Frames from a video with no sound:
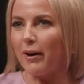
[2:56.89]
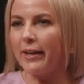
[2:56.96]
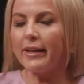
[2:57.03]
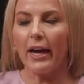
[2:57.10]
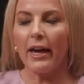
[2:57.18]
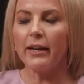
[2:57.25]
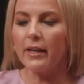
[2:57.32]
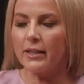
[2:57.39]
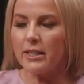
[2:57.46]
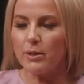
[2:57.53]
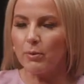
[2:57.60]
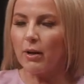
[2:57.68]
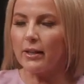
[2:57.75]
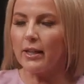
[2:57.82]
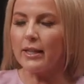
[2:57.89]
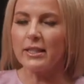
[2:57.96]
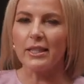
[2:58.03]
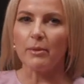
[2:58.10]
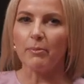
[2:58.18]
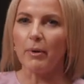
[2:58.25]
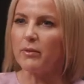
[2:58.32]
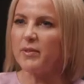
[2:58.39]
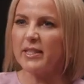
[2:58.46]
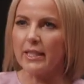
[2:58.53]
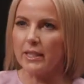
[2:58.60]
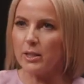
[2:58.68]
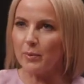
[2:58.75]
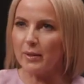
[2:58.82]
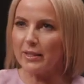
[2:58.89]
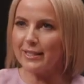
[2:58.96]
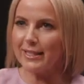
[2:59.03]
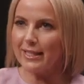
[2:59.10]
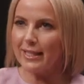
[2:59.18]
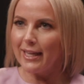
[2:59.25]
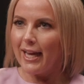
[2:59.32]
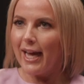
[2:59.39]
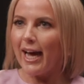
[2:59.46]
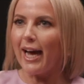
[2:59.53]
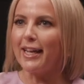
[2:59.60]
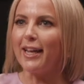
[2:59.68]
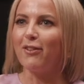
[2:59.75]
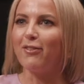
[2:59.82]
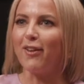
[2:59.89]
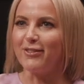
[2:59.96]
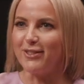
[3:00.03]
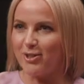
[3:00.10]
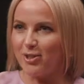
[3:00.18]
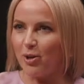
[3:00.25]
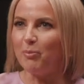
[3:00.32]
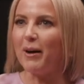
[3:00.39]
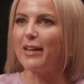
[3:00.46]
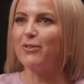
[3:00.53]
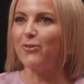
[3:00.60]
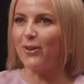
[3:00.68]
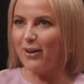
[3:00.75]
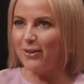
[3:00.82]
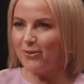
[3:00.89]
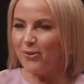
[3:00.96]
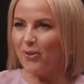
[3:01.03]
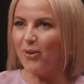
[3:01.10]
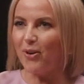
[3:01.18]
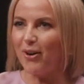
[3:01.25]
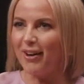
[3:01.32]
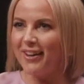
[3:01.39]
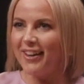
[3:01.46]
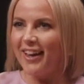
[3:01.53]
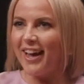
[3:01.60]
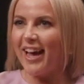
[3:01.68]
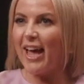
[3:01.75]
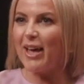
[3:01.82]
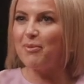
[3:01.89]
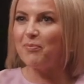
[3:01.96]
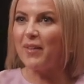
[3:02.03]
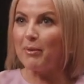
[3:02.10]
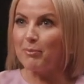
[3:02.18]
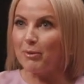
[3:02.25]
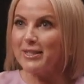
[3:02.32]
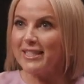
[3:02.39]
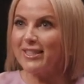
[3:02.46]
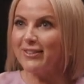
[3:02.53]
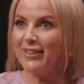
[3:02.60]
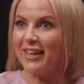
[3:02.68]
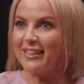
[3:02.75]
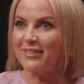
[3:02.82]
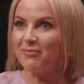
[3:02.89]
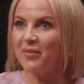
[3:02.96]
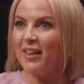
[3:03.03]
And, mm-hmm, and I swear I lasted about 6 weeks and I found a job advert for, mm-hmm, Emirates Airline.